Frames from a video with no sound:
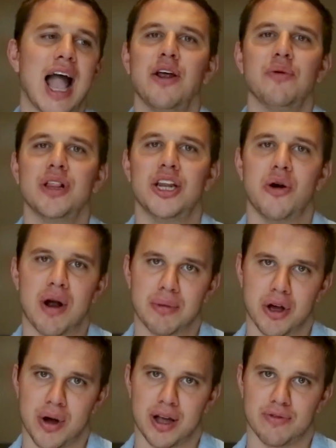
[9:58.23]
I don't really know where
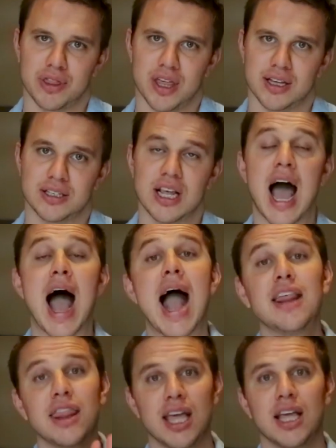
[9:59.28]
I'm going with this.
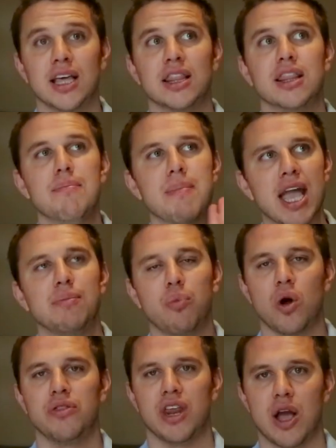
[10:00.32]
I think the main
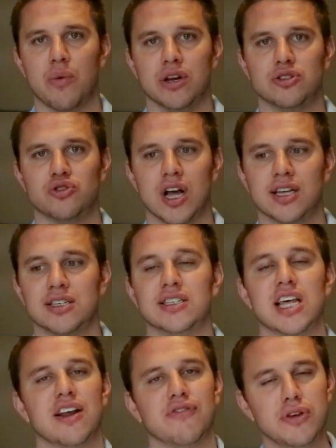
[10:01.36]
point that I want to stress
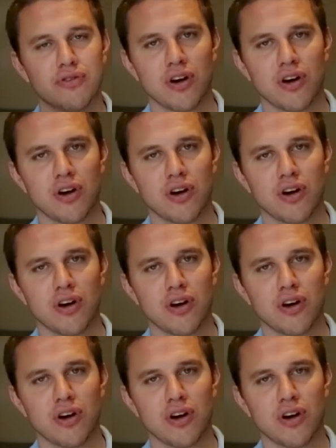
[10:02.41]
is that if